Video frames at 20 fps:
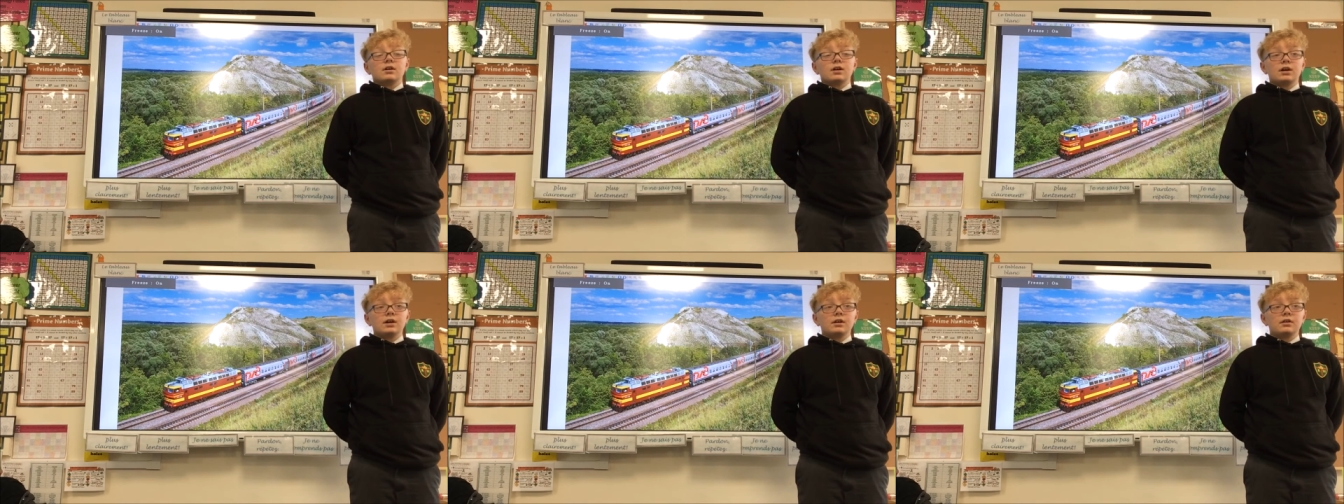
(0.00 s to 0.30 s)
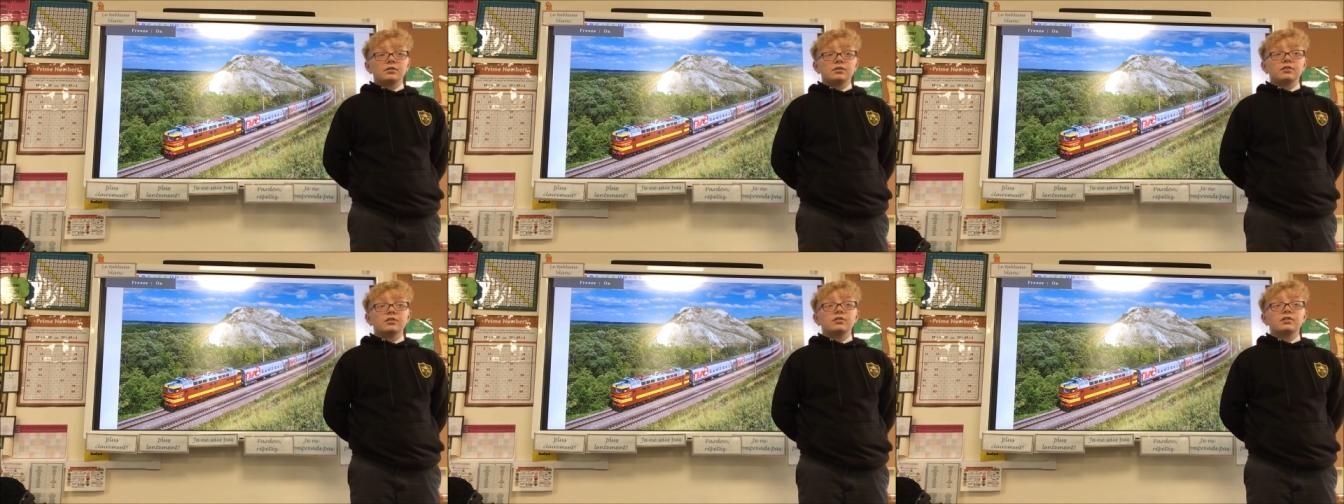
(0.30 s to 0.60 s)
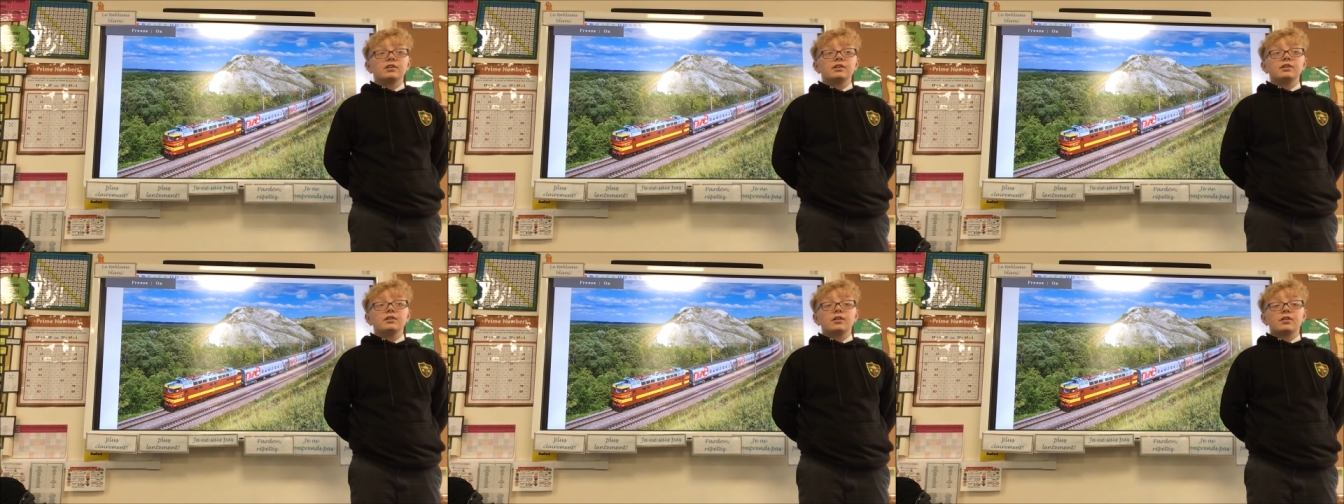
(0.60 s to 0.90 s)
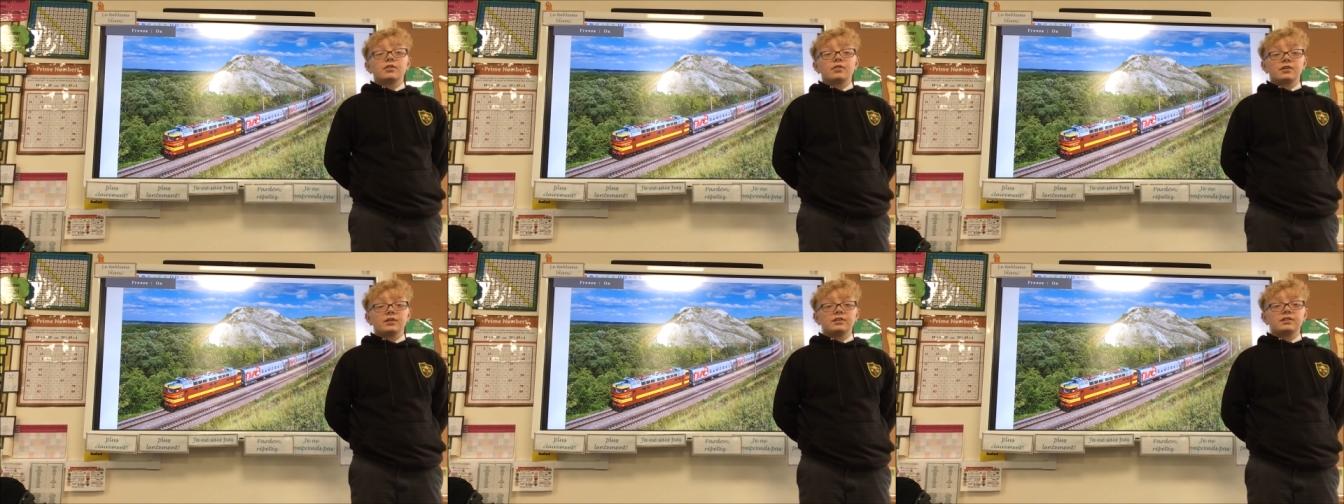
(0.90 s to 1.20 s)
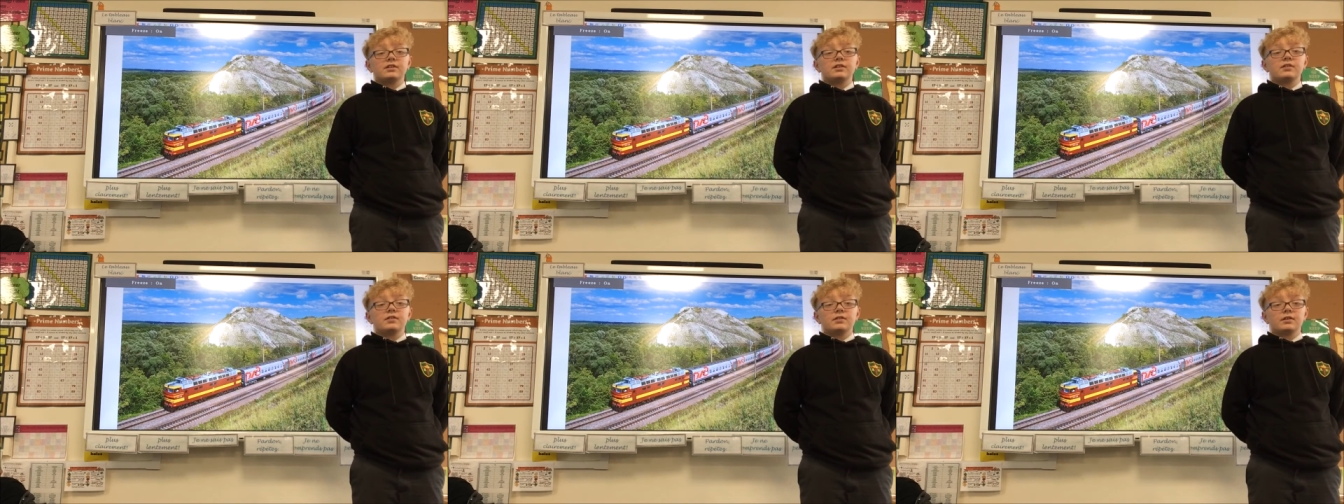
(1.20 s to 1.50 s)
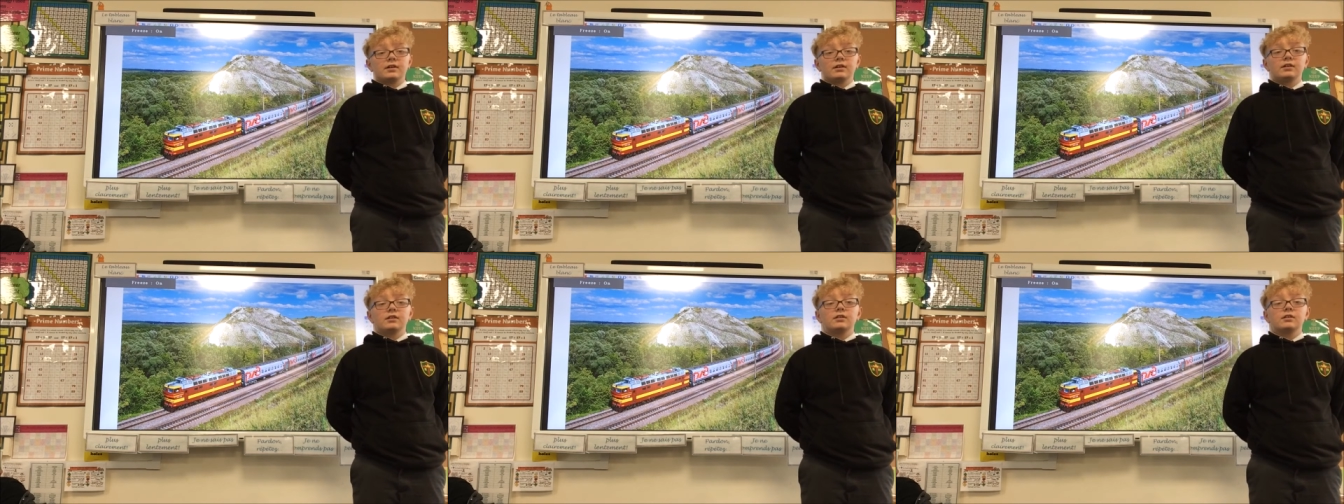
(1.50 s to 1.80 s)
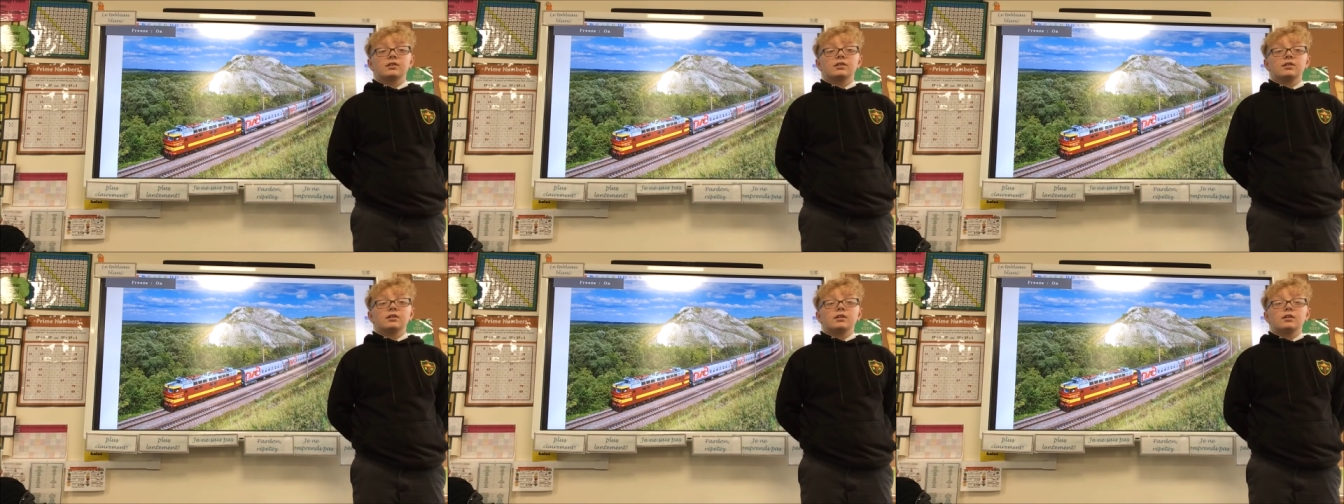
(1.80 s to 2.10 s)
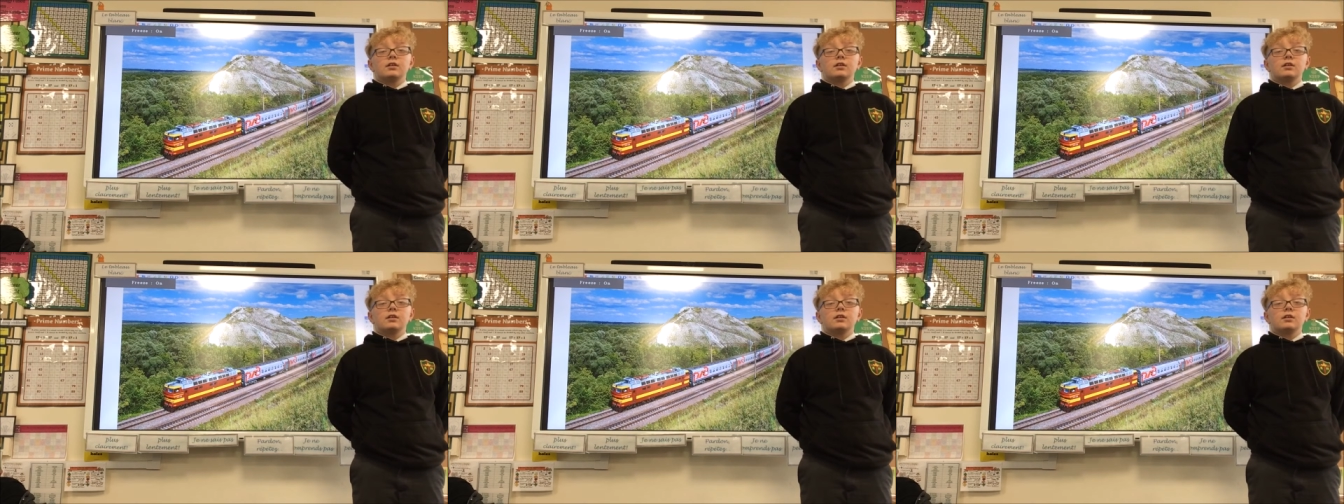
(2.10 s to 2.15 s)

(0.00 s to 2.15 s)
I honestly rickety think